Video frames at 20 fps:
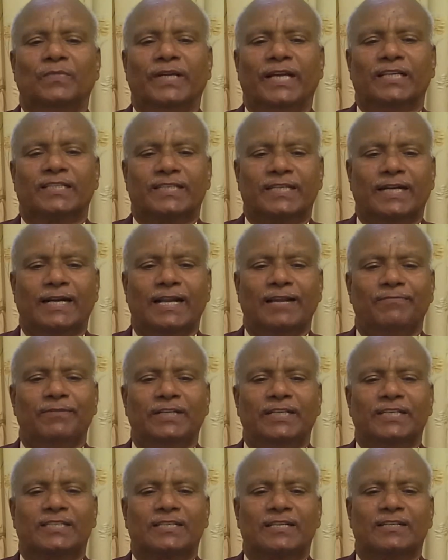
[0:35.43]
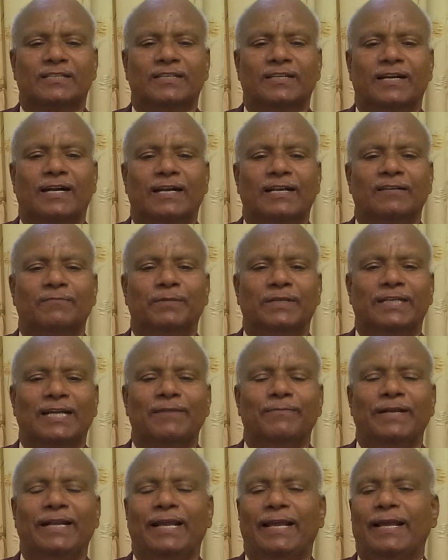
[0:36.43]
yesterday we discussed regarding
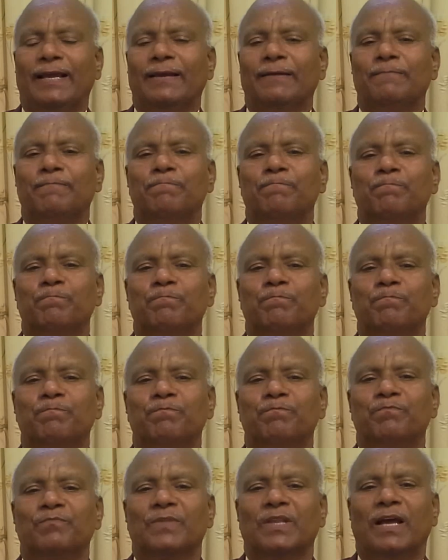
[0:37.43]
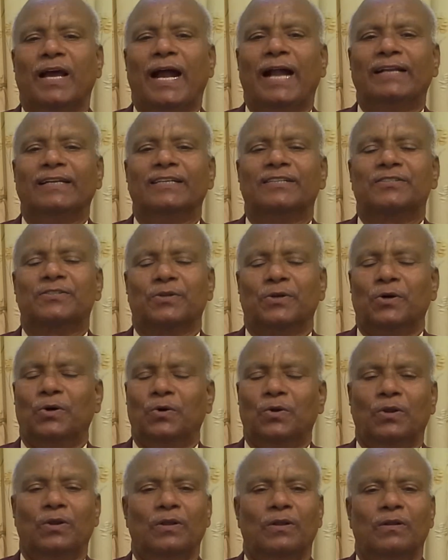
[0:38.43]
vitamin A and its
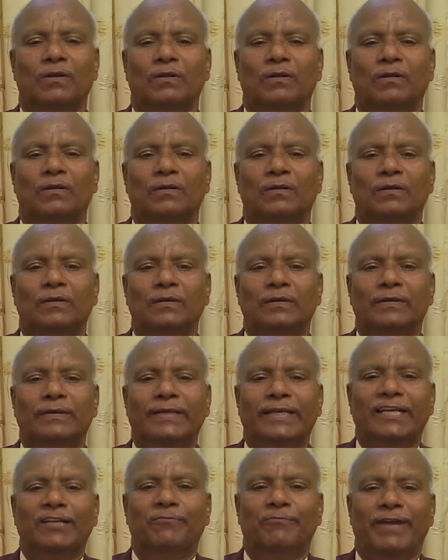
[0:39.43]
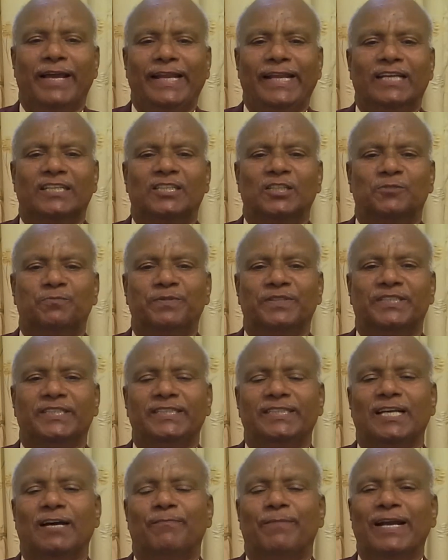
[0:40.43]
role in various
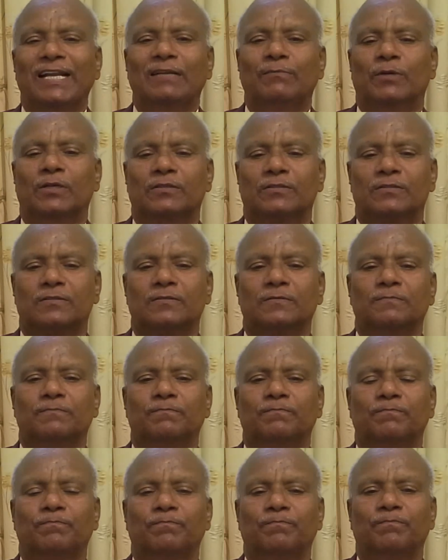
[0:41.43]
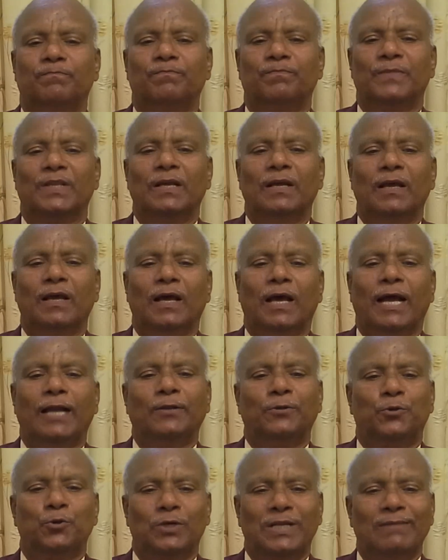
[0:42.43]
species of animals.
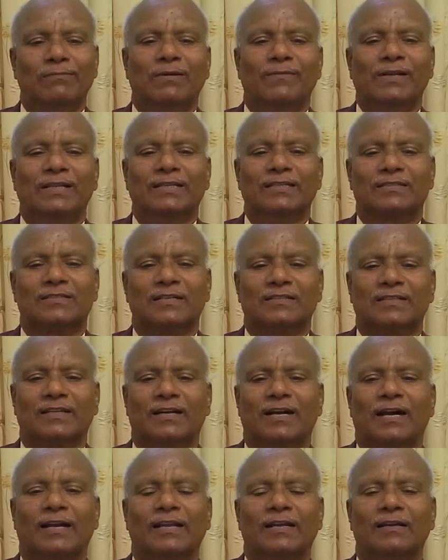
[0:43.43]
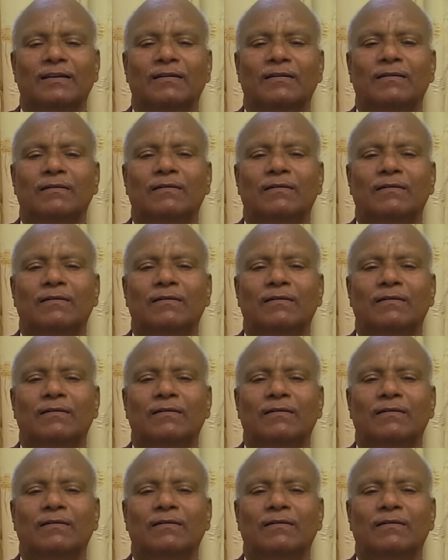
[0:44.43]
And today we will discuss regarding